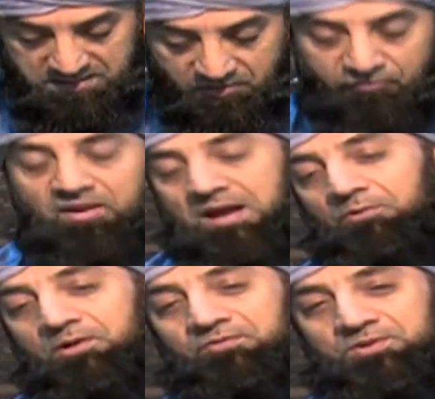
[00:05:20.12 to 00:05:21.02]
as the
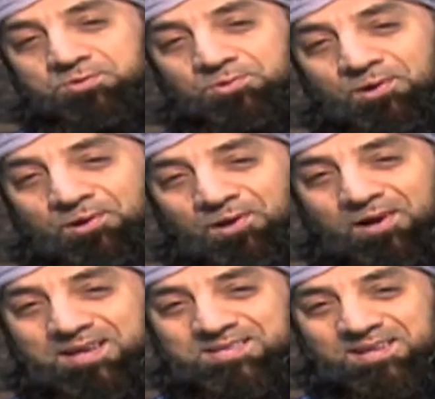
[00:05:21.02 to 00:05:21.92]
flower of
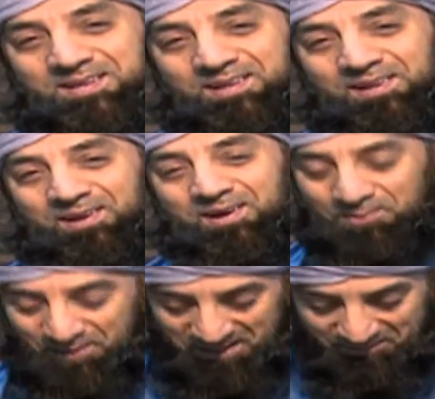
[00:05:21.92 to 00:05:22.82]
Rasulullah sallallahu
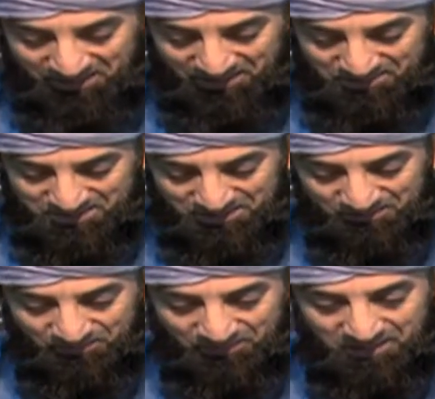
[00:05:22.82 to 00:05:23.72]
alayhi
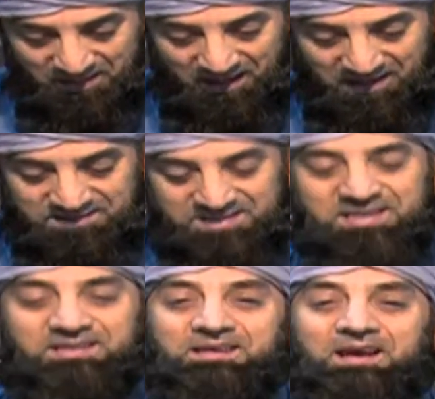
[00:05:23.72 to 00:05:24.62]

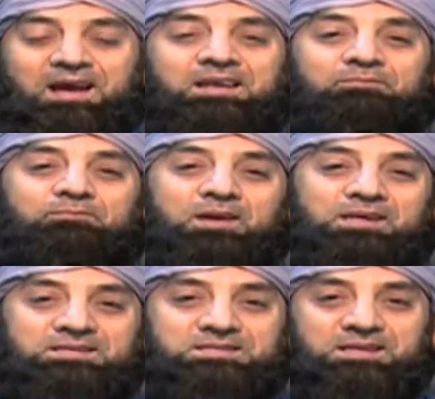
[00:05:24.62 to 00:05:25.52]
Indeed, an
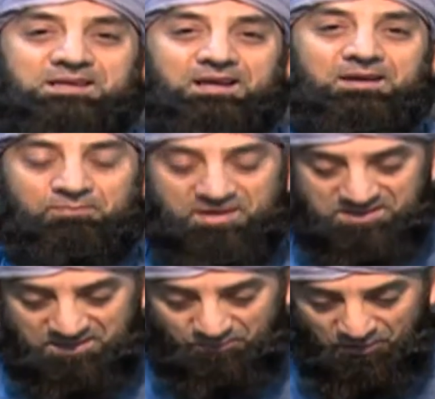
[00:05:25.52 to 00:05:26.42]
amazing,
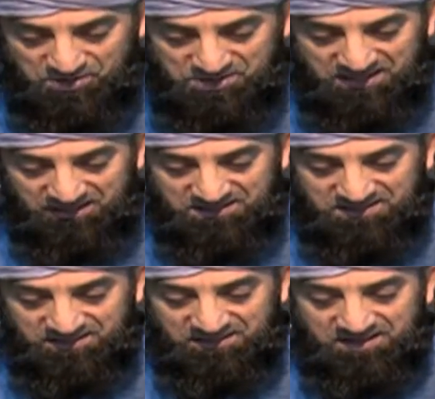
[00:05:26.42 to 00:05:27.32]
amazing
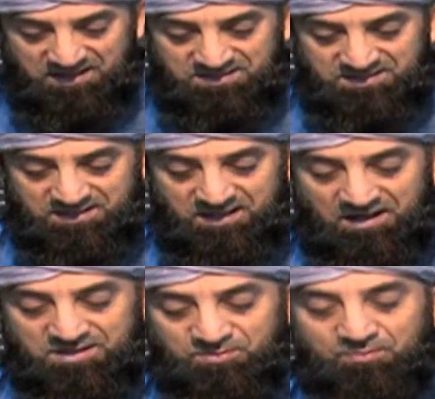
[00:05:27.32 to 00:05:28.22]
personality. Sayyidina
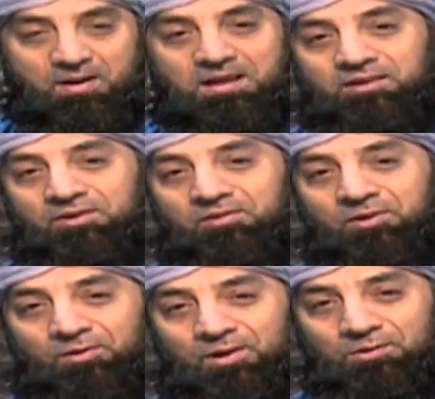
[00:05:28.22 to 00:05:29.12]
Anas bin Malik
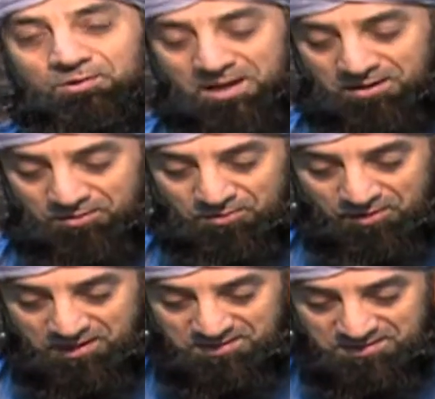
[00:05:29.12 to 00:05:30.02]
radiallahu ta'ala
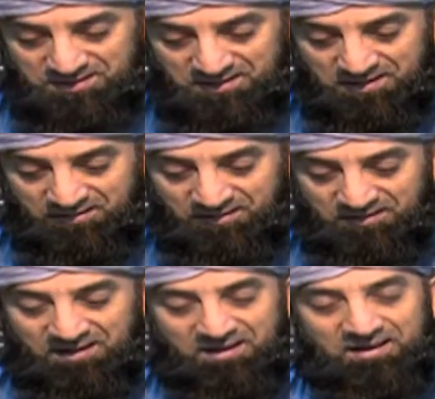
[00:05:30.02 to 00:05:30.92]
narrates
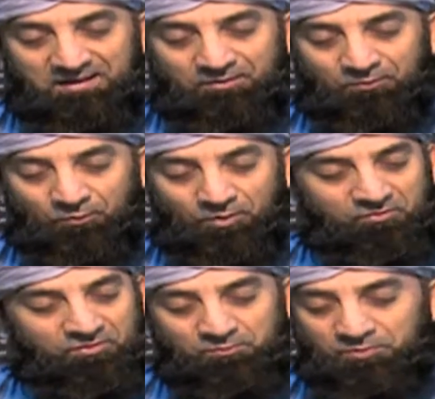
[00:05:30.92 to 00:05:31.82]
that one
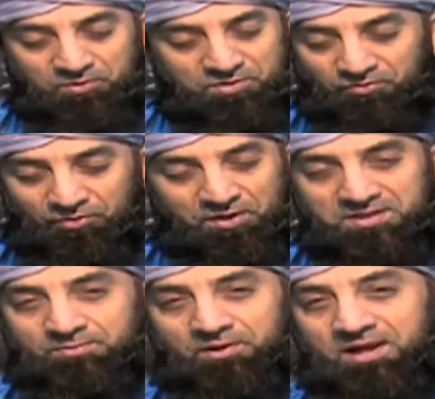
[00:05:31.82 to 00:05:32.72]
of the beautiful
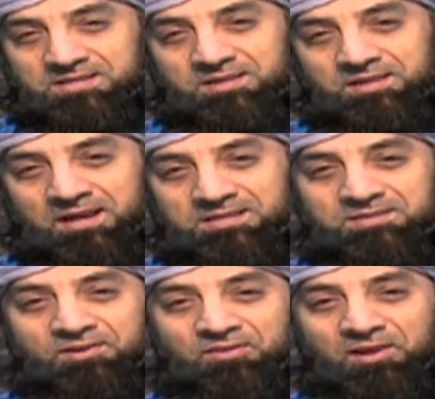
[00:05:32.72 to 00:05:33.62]
things about Hazrat
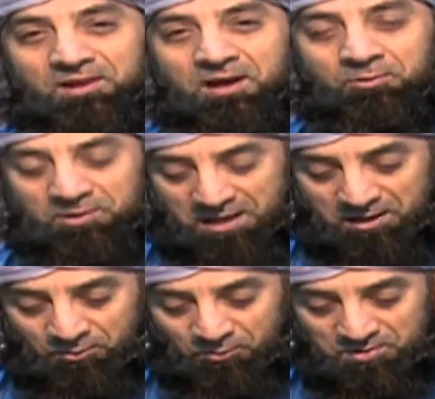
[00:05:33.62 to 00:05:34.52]
Hassan radiallahu
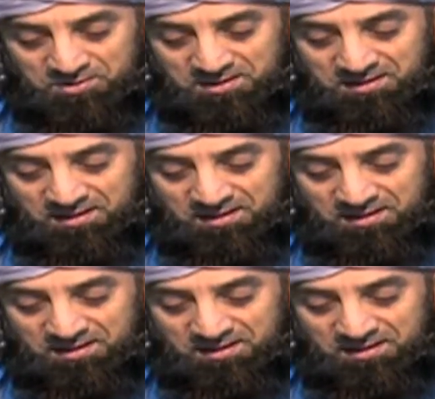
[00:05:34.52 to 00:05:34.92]
ta'ala was